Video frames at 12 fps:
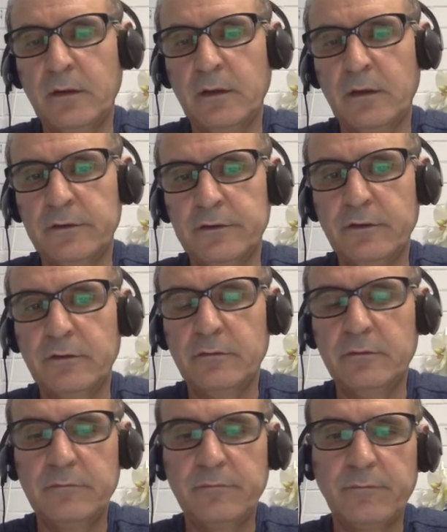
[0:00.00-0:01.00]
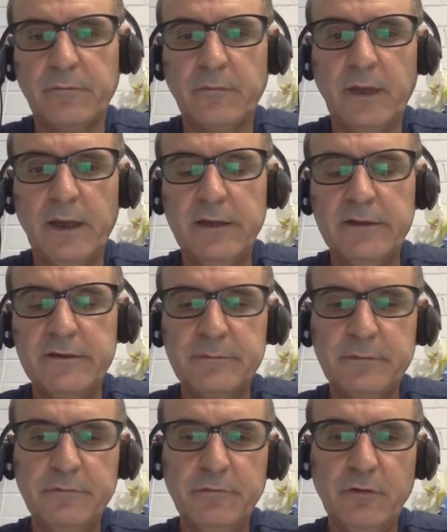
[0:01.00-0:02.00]
So, as
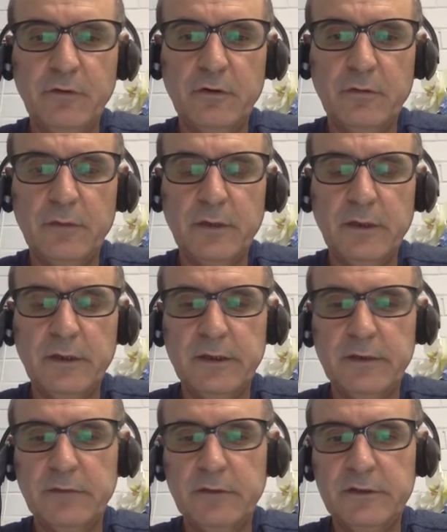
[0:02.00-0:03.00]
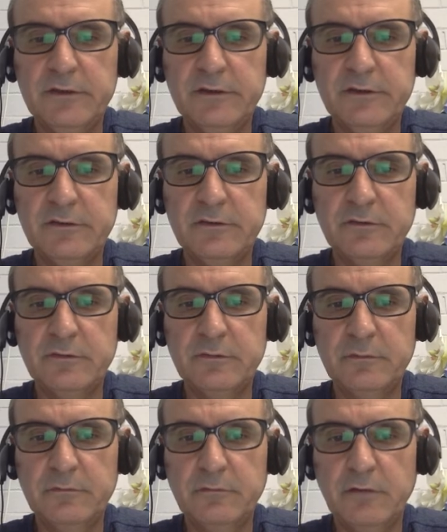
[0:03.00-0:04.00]
before, my equation is going to
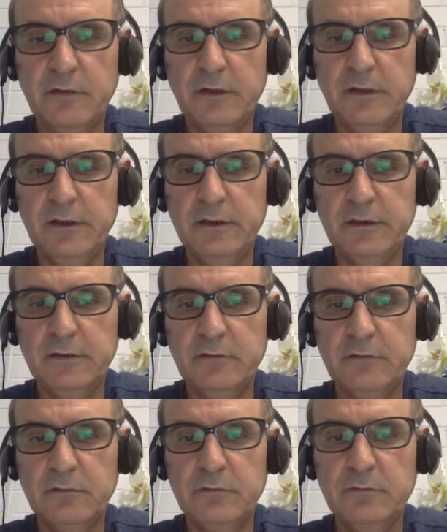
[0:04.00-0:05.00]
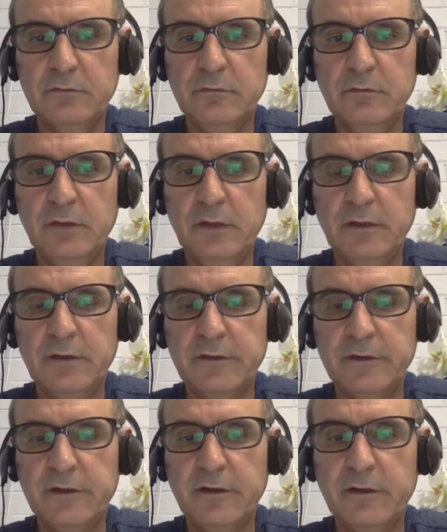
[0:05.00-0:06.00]
be y equal to
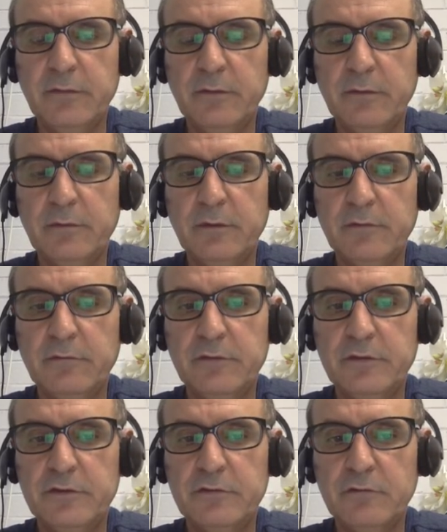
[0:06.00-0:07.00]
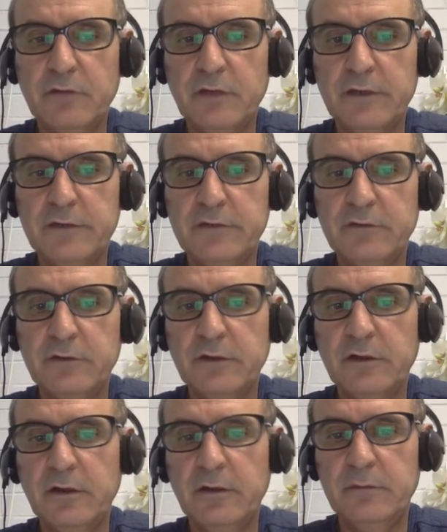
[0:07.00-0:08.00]
the number by which y is
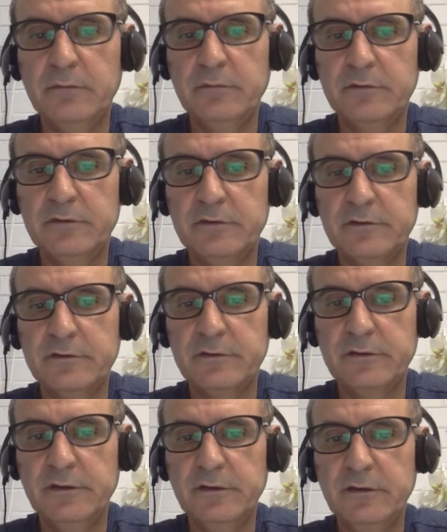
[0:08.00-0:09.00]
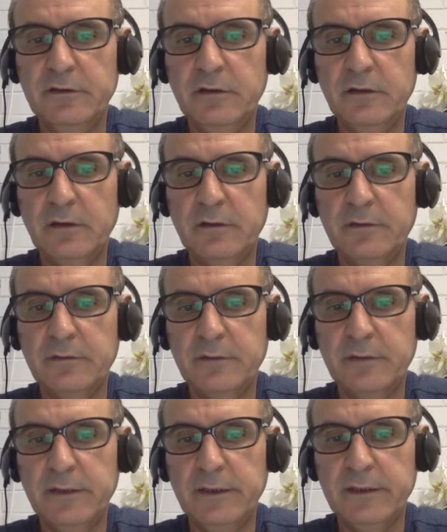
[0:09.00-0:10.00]
going up, which is 3 times
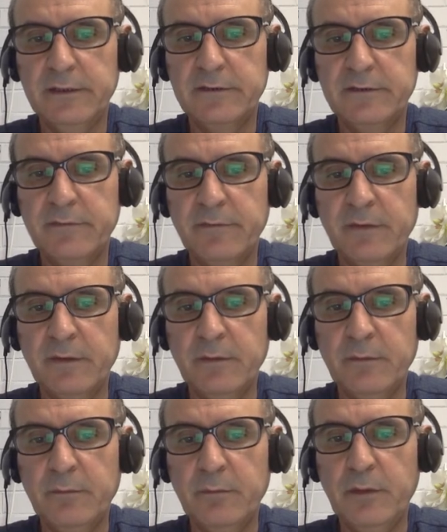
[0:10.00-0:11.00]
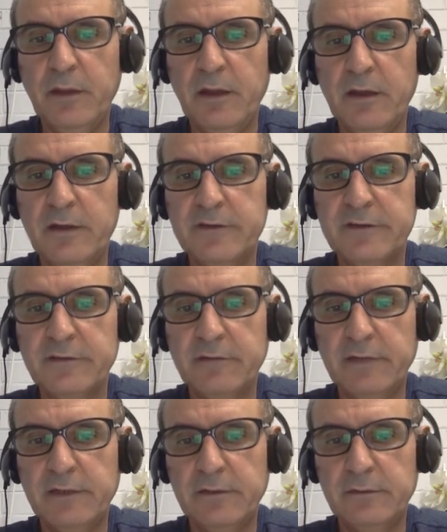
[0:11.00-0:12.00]
by x, plus a
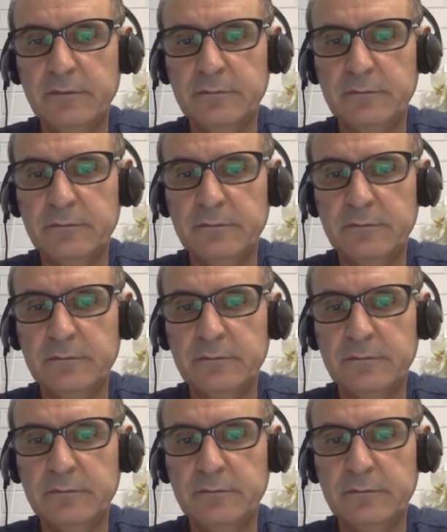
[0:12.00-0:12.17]
value.